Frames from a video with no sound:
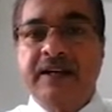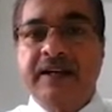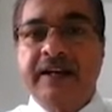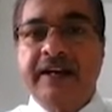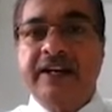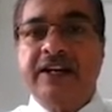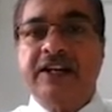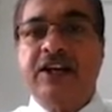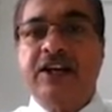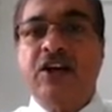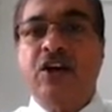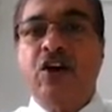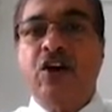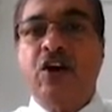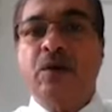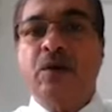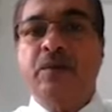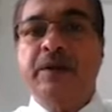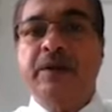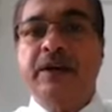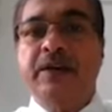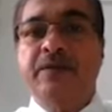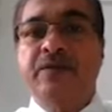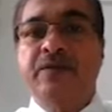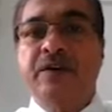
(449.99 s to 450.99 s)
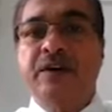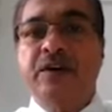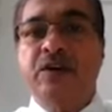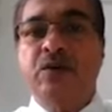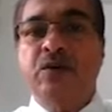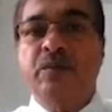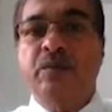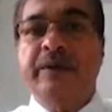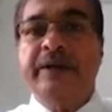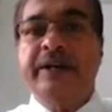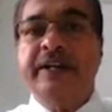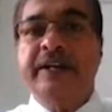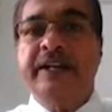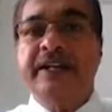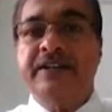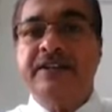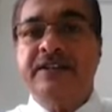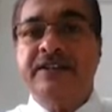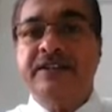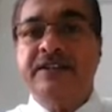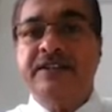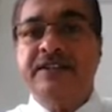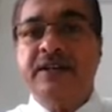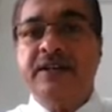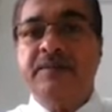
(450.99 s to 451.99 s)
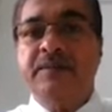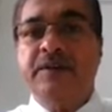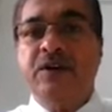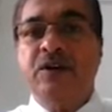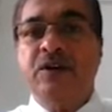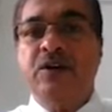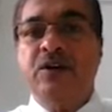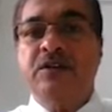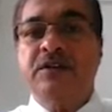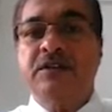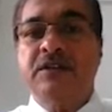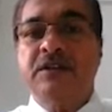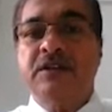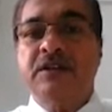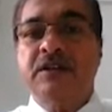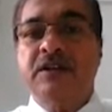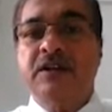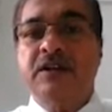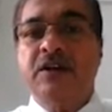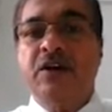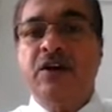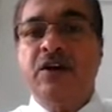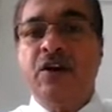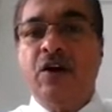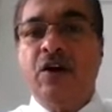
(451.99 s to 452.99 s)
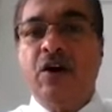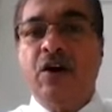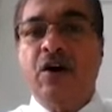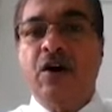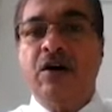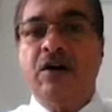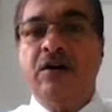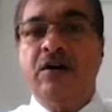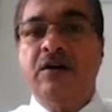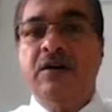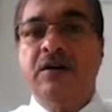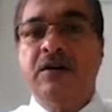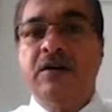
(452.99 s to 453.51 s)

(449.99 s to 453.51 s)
it cannot be referred to mediation cell, because law